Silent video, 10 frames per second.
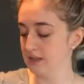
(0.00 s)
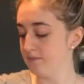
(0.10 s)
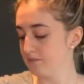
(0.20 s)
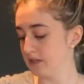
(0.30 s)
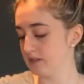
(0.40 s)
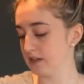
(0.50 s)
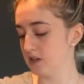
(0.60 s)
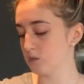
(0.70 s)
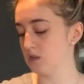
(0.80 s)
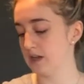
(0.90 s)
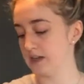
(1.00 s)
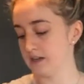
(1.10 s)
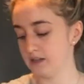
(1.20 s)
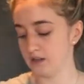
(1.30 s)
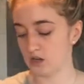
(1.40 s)
Then later we'll add
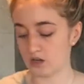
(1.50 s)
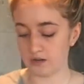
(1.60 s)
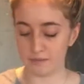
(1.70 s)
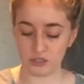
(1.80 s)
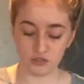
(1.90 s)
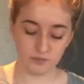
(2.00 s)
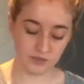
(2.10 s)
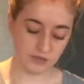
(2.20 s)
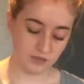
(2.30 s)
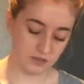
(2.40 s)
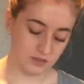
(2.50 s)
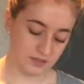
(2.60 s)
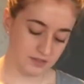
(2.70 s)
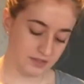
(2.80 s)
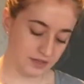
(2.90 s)
in our mushrooms
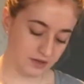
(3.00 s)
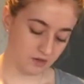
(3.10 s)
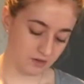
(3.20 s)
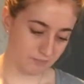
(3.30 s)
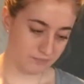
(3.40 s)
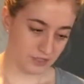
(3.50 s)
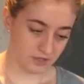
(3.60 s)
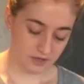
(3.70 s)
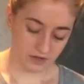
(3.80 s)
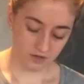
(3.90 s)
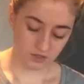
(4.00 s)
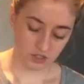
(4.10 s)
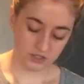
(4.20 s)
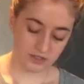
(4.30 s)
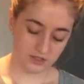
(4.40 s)
and our butter and our
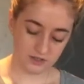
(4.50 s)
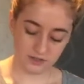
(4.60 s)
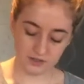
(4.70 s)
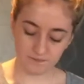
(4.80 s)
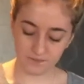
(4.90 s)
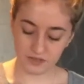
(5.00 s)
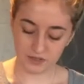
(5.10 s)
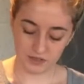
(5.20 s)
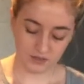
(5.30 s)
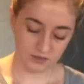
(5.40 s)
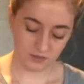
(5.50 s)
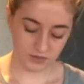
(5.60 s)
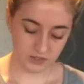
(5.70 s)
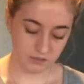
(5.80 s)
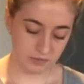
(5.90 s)
cheese, and it is going
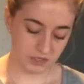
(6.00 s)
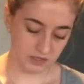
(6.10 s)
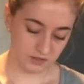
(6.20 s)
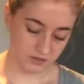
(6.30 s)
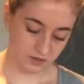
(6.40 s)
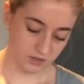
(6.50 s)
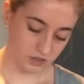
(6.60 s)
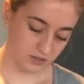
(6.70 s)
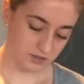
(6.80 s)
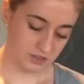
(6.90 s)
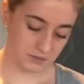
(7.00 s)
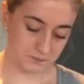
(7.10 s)
to be delicious.